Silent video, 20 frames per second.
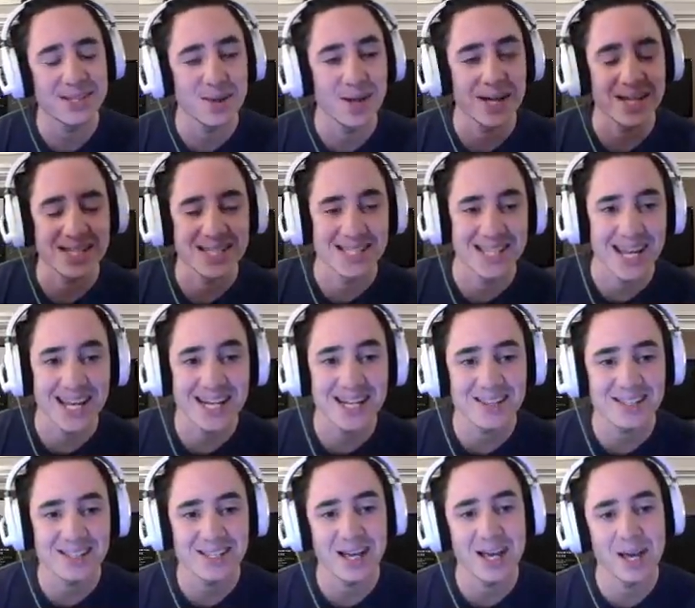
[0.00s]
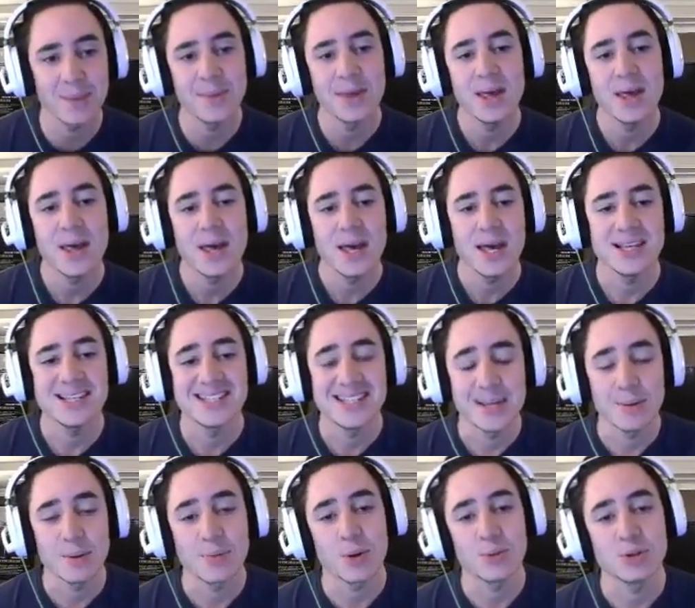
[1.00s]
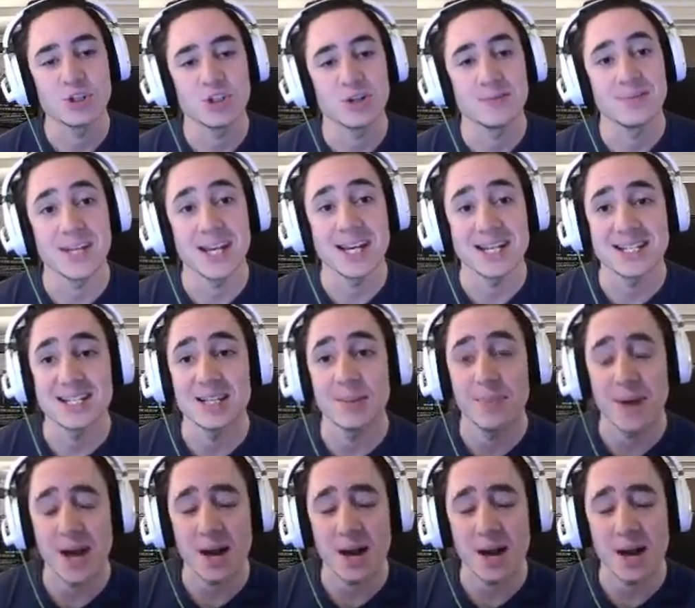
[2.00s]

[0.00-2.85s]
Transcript: his nade at the time. His Dima probably should have naded the back